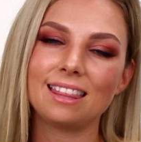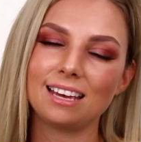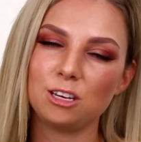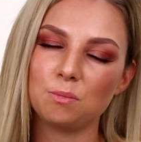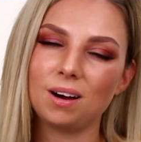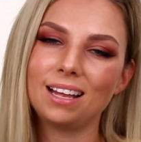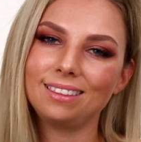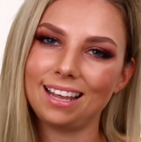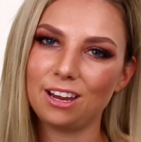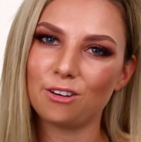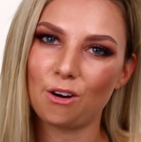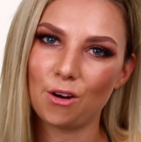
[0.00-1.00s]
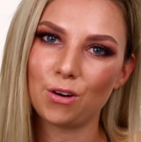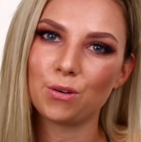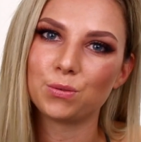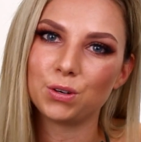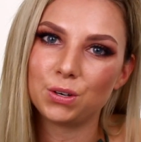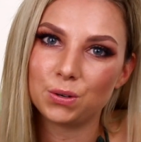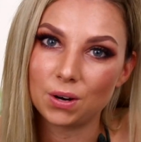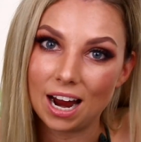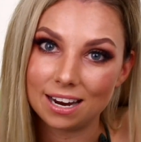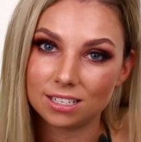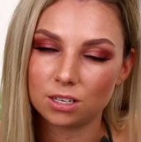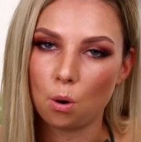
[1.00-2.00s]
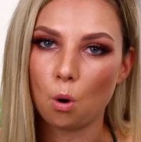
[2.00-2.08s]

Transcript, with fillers: that you might later on regret,